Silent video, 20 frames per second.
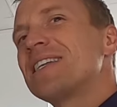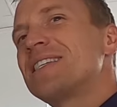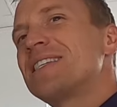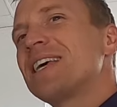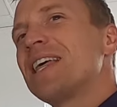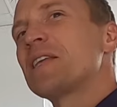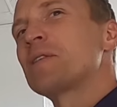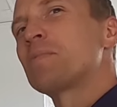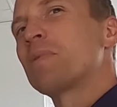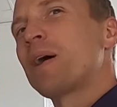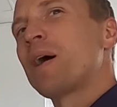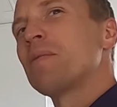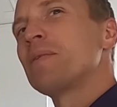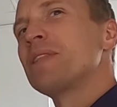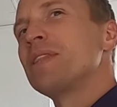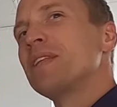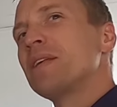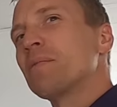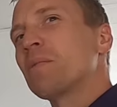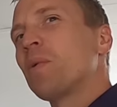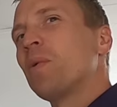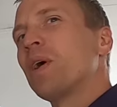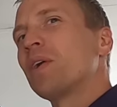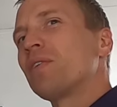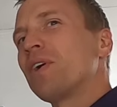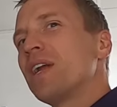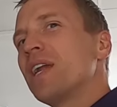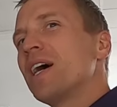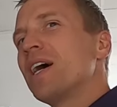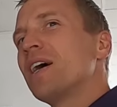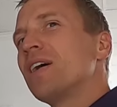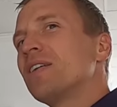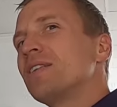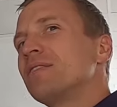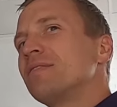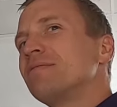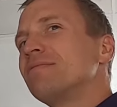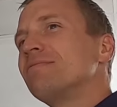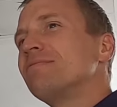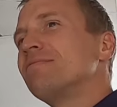I'd say that's probably the number one right now.
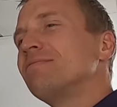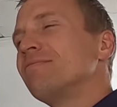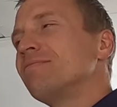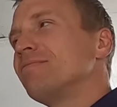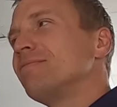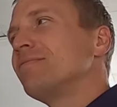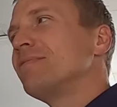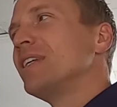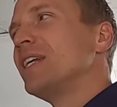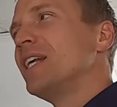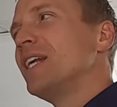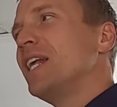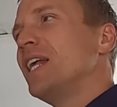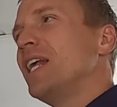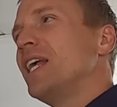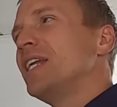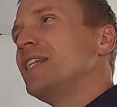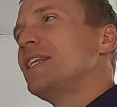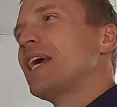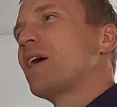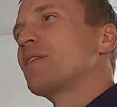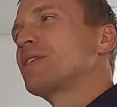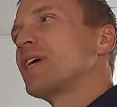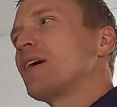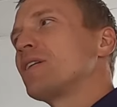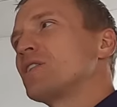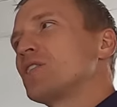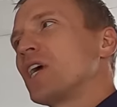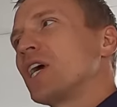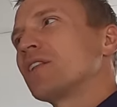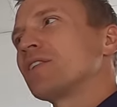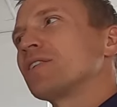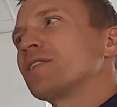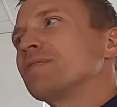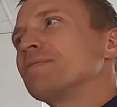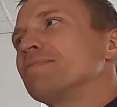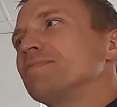Where is that at? Downtown Chandler.